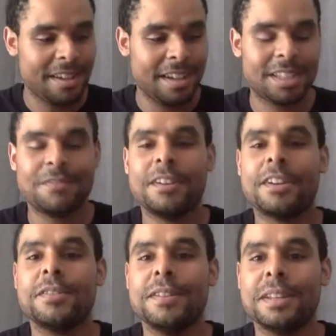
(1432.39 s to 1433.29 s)
it's very
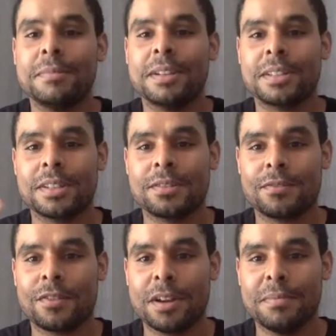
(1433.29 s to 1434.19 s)
unique because it's
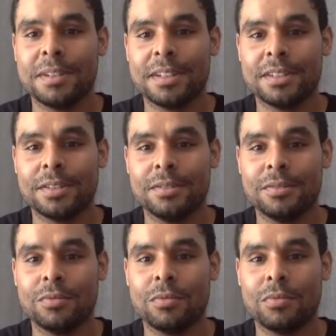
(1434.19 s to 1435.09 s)
framed
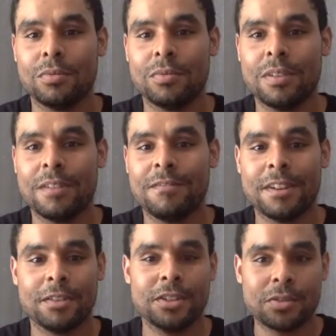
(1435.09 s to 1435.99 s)
into a
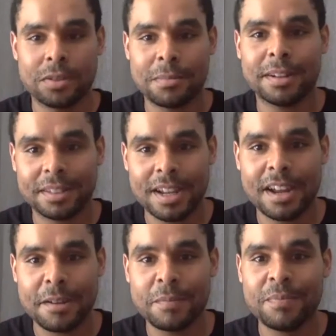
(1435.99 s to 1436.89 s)
very short amount of time